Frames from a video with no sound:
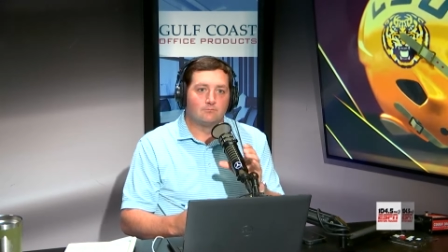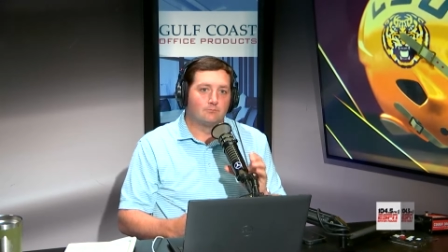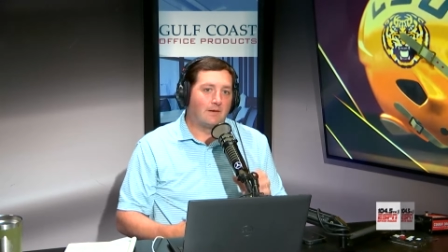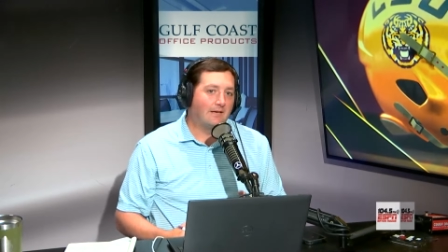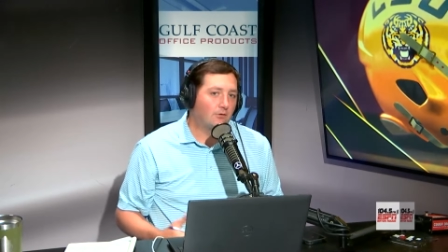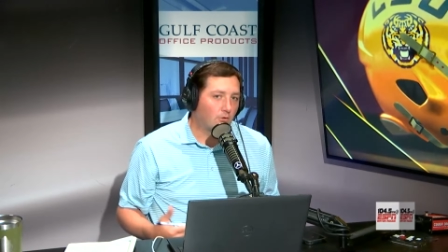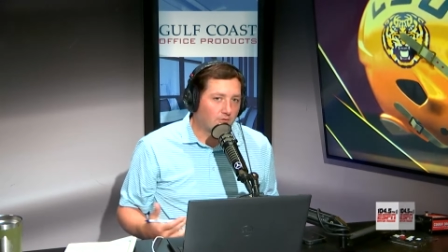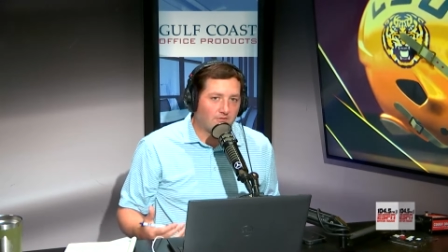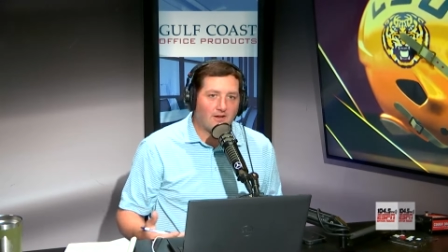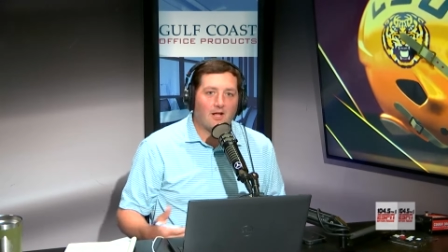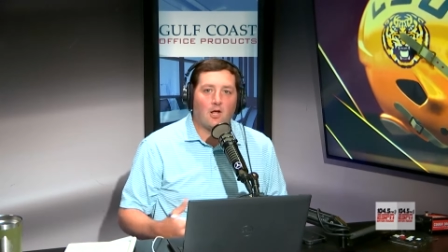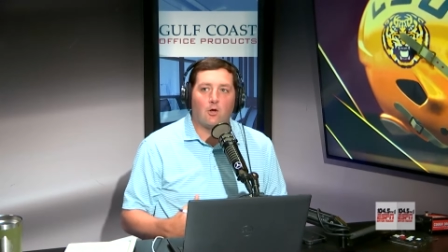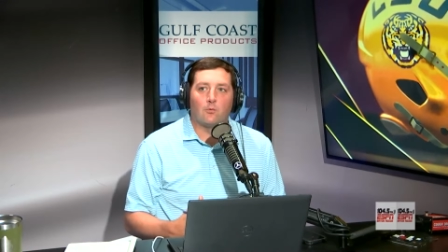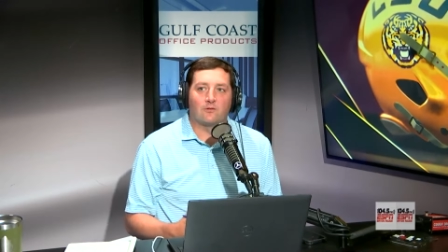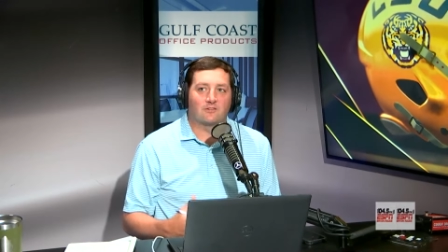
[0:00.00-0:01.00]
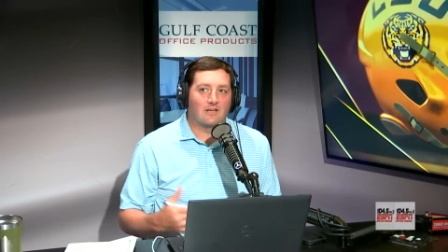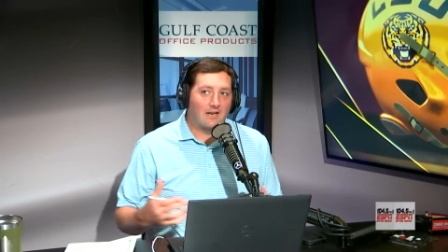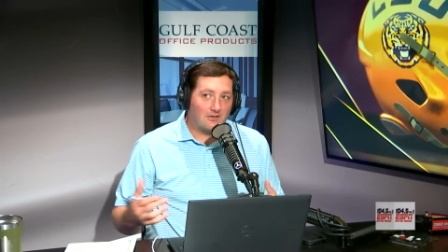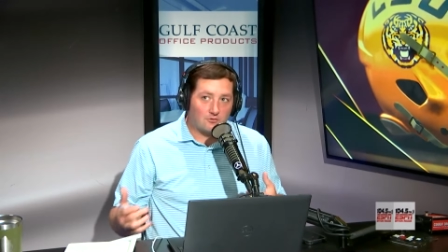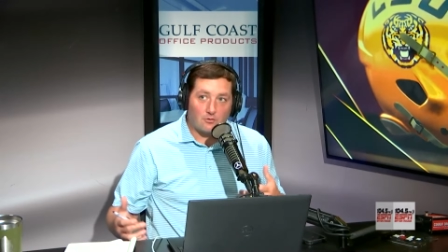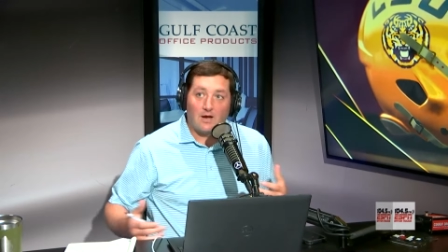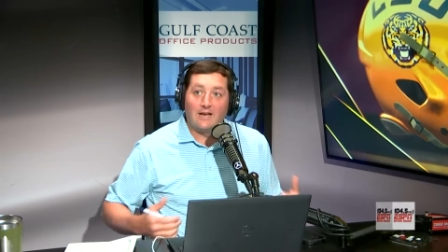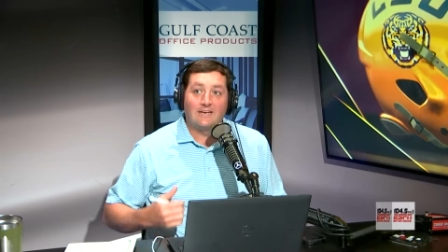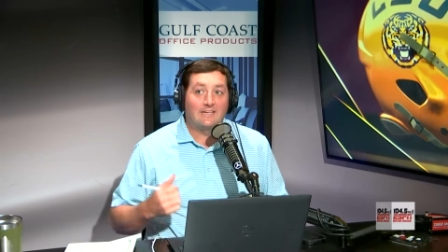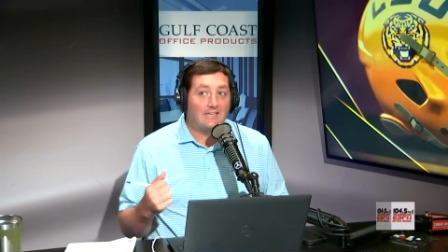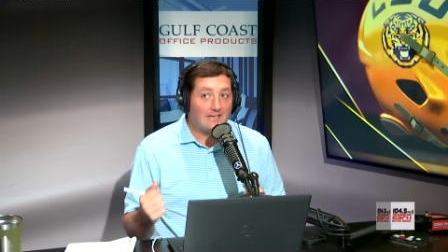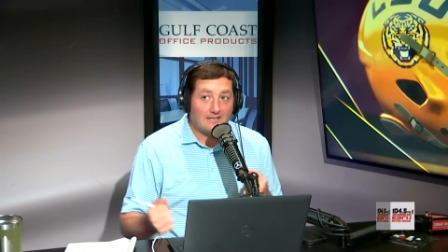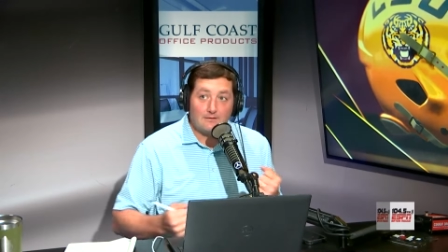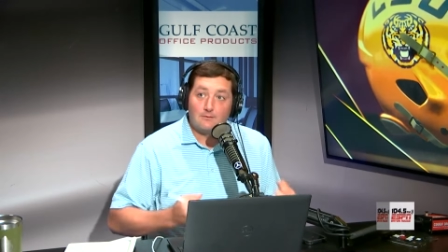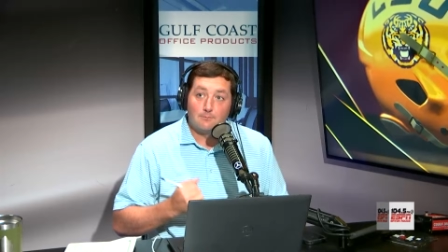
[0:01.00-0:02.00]
Mike Norvell was kind of trying to
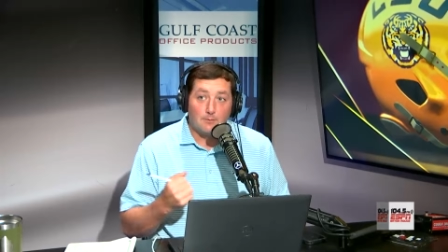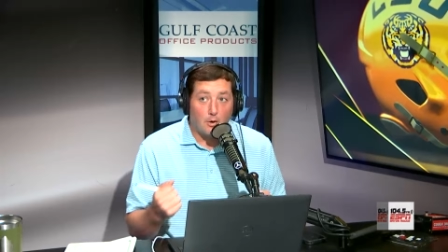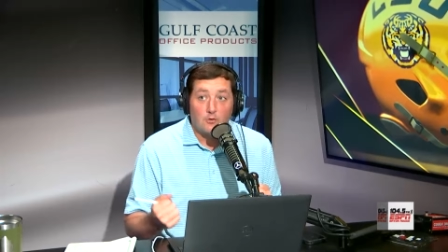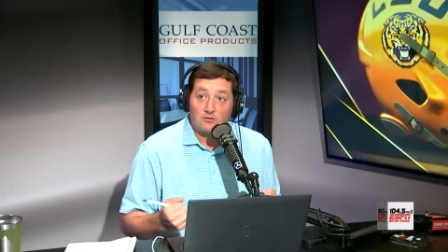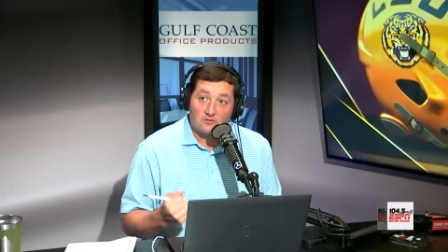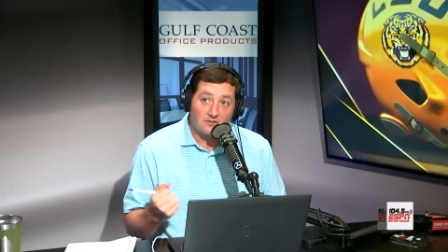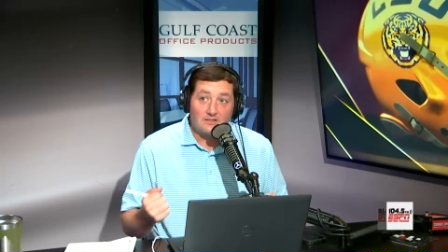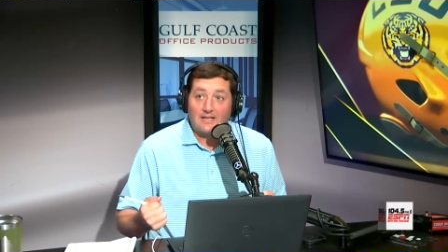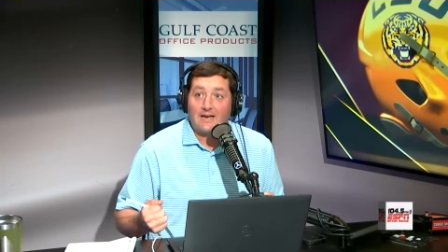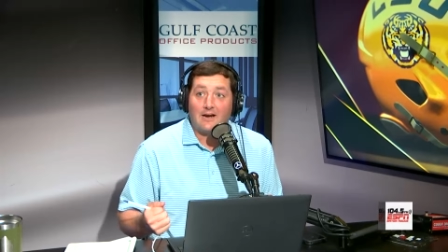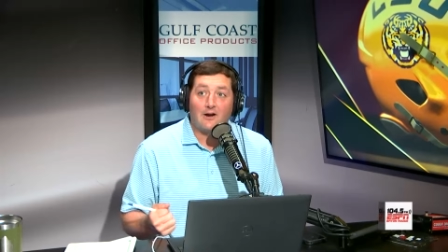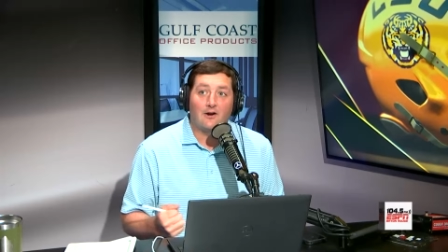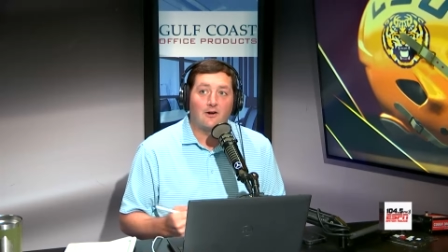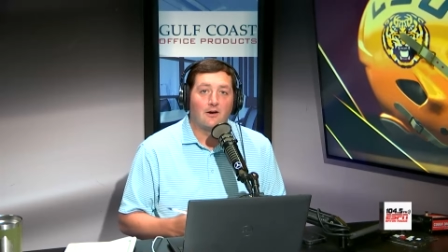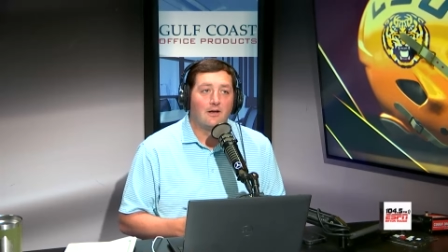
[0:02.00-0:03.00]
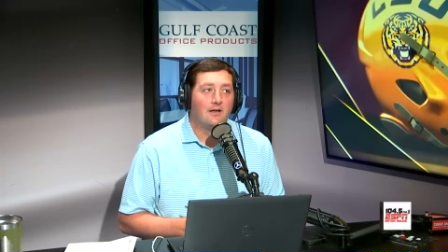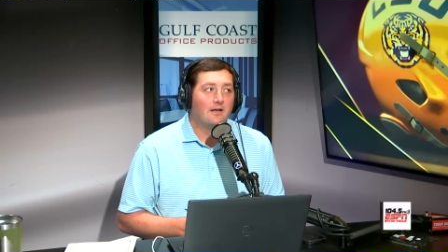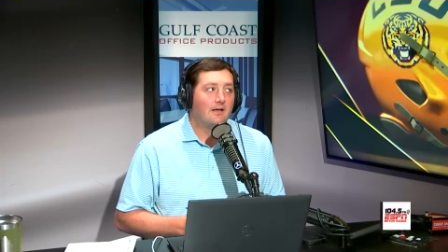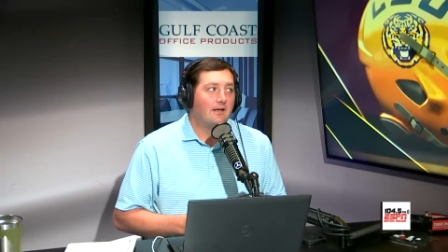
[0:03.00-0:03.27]
get it into motion there.